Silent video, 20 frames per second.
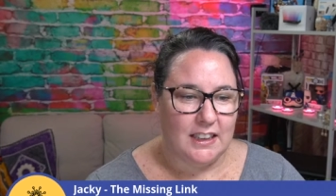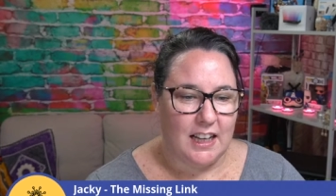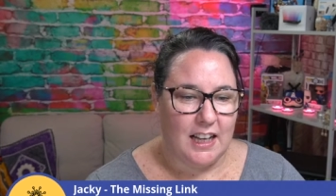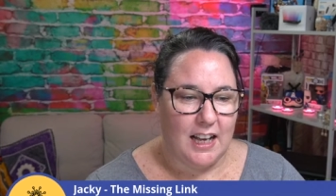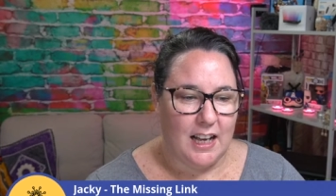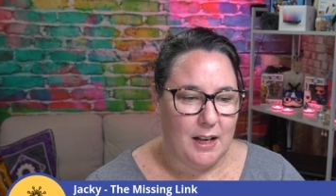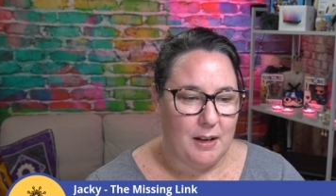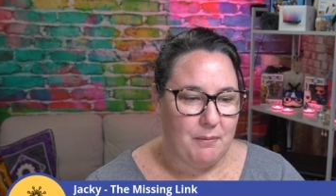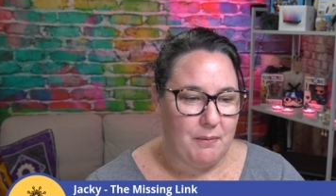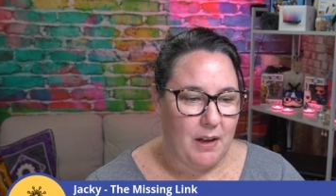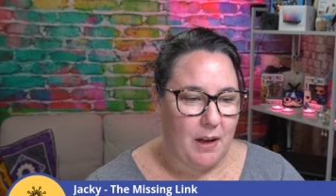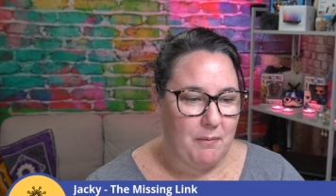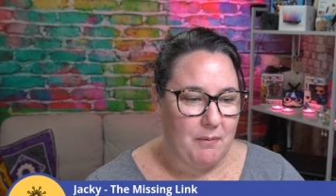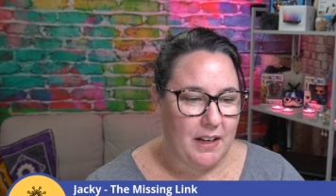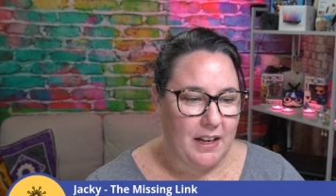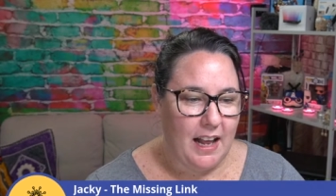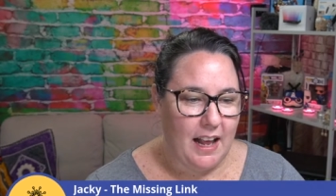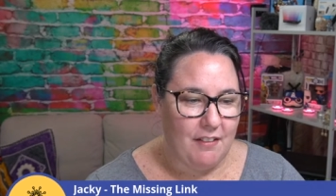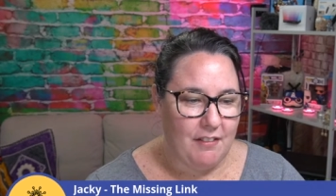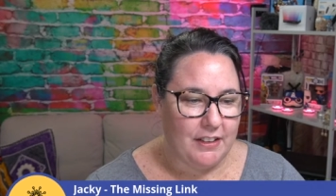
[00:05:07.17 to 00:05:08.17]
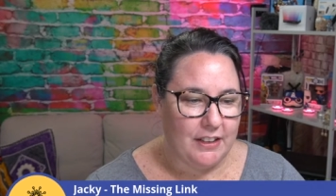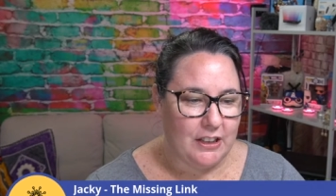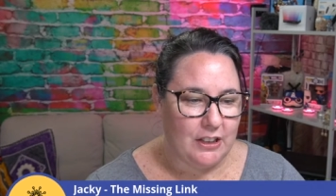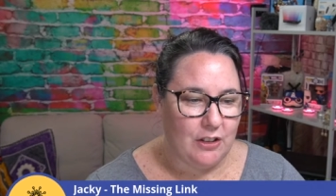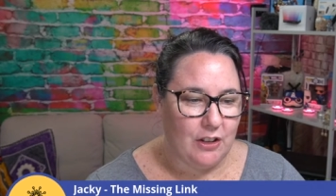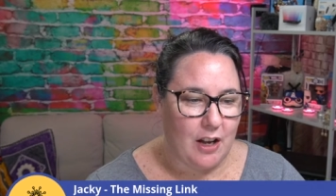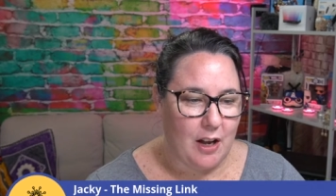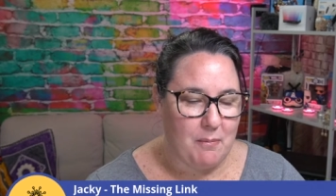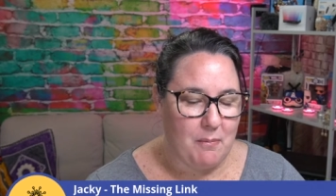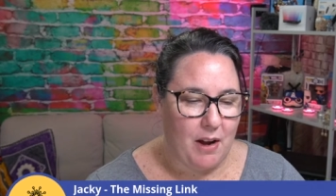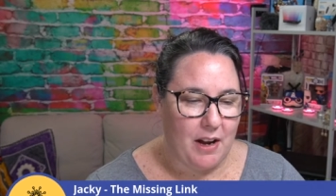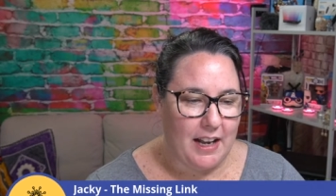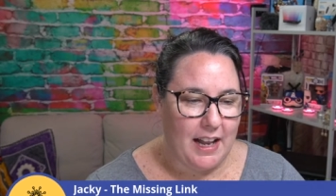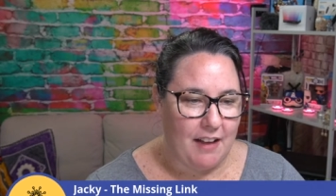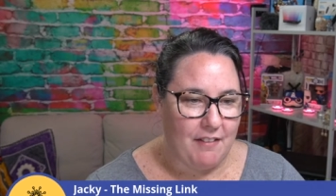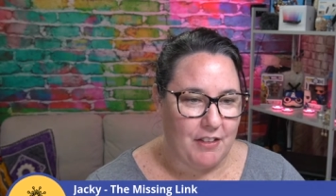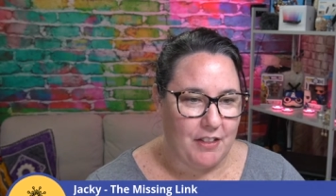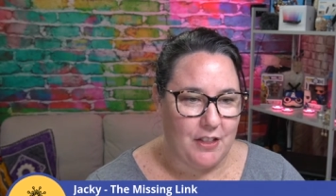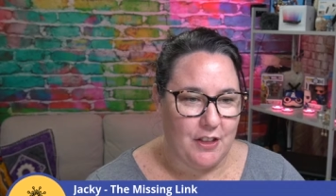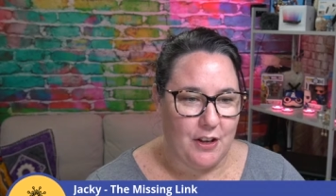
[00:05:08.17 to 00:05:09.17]
Um, I'm going to have a little look. I might
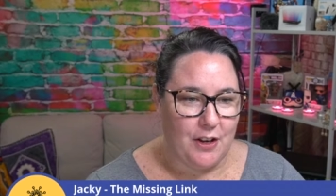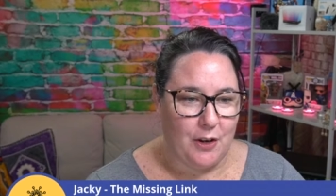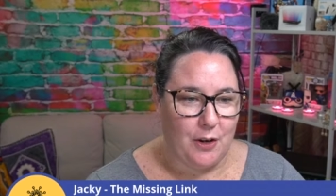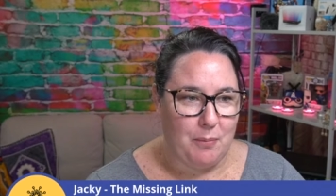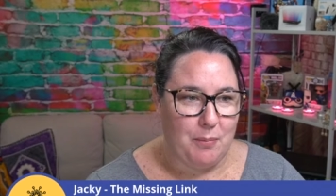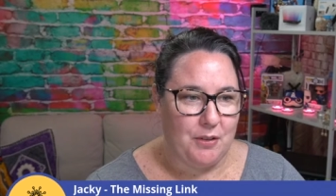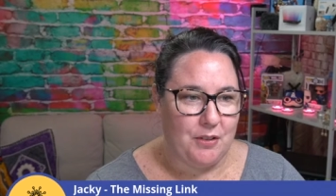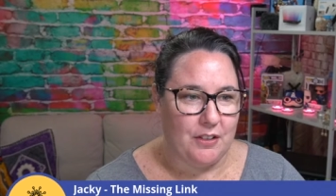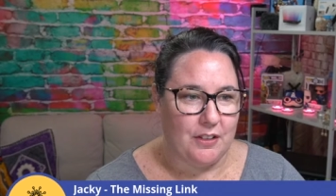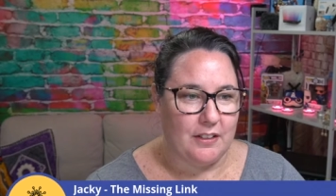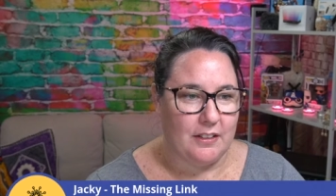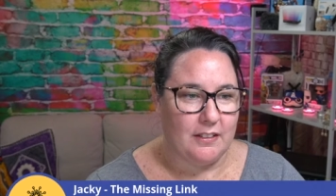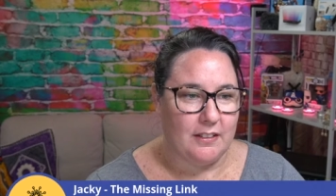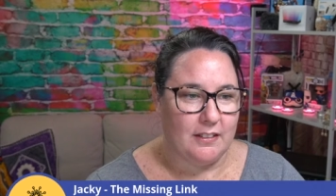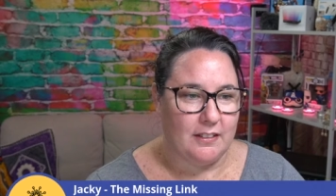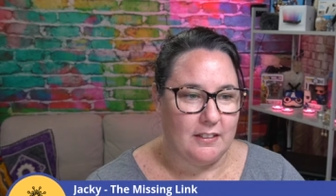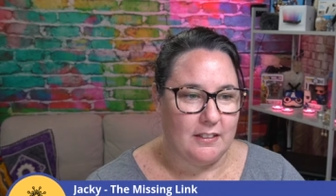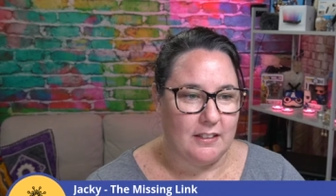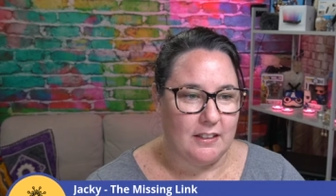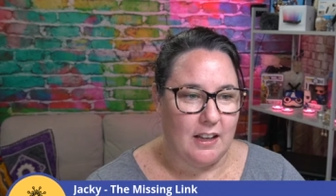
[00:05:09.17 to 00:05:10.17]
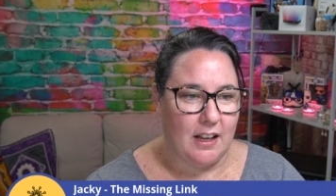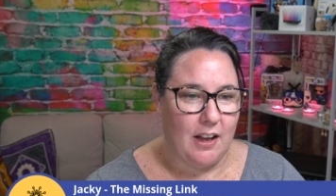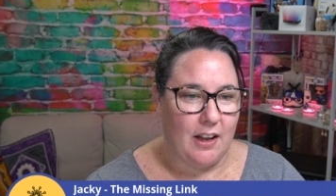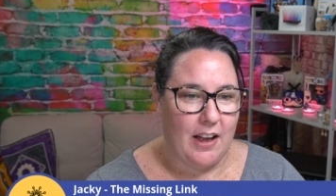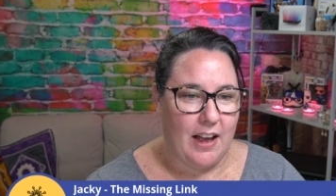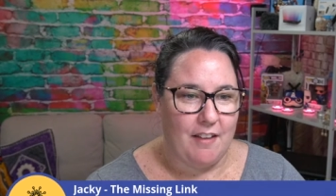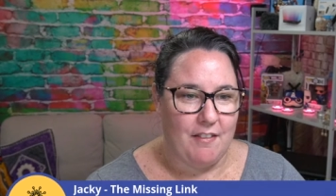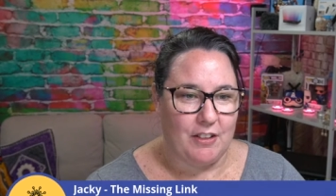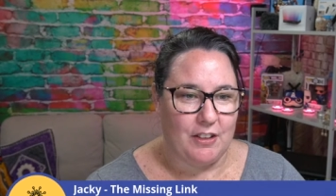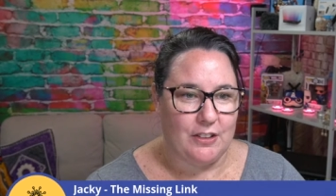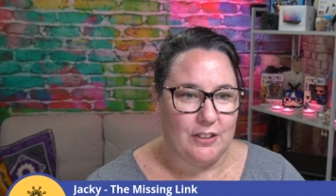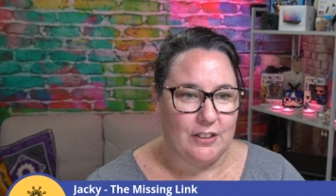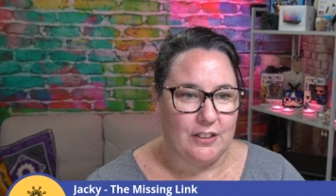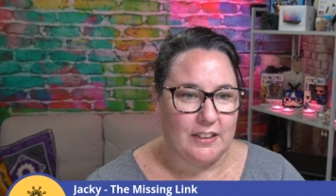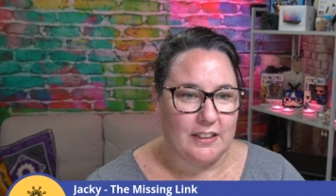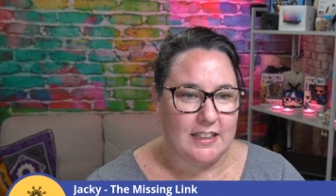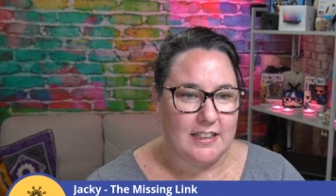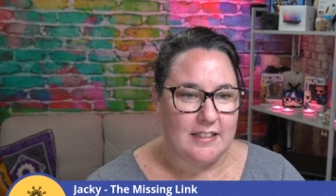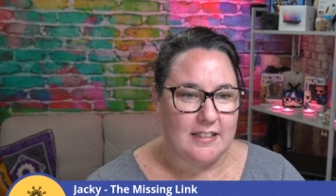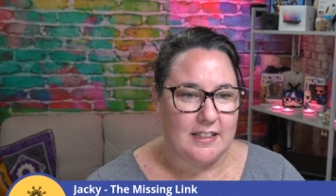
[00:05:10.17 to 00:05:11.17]
have a third option. I'll have a
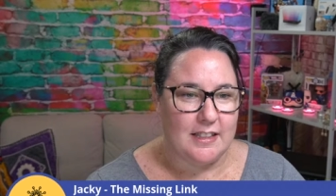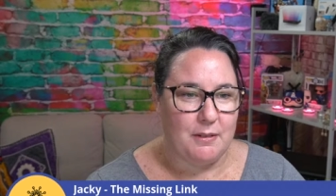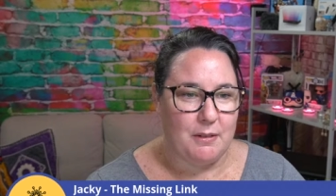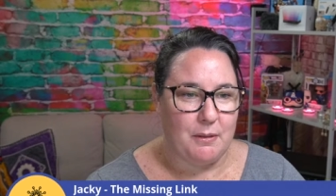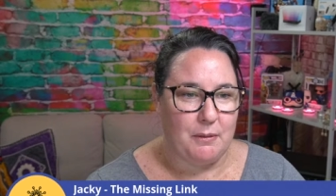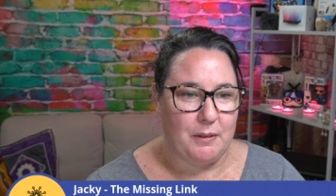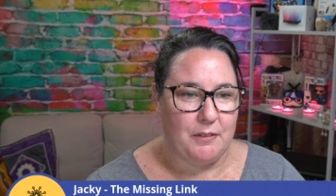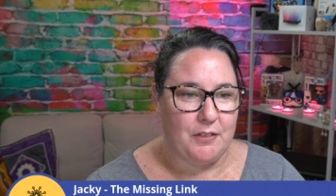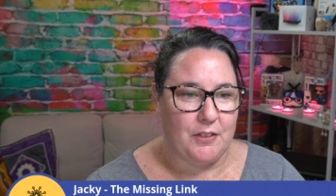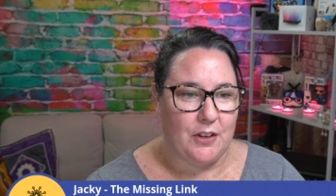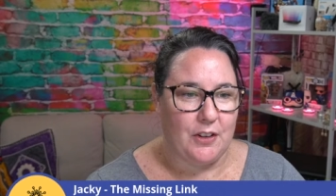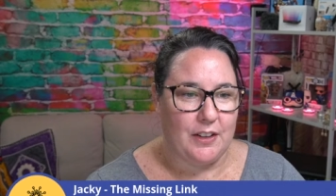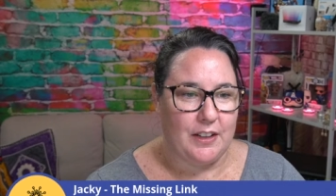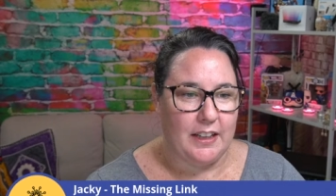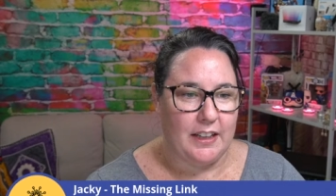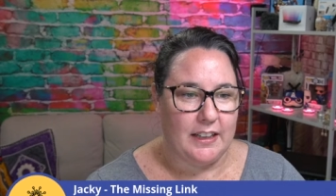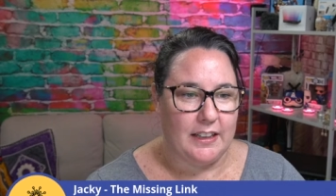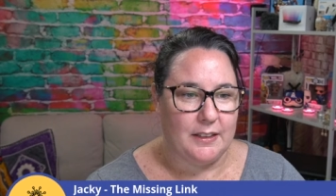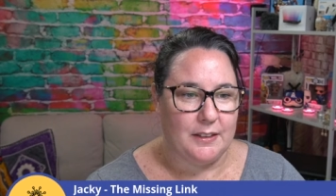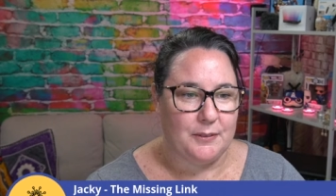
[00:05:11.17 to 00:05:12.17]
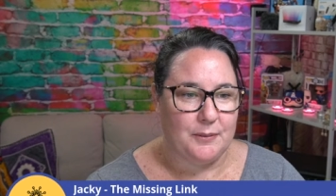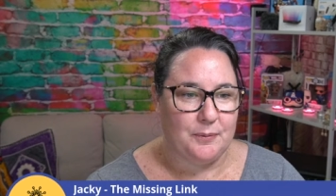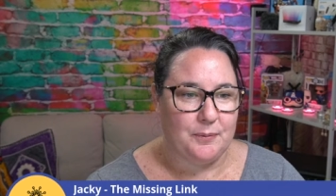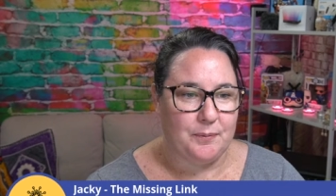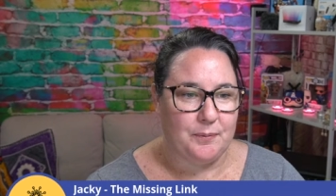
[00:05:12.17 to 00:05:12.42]
look. Let's see what we've got here.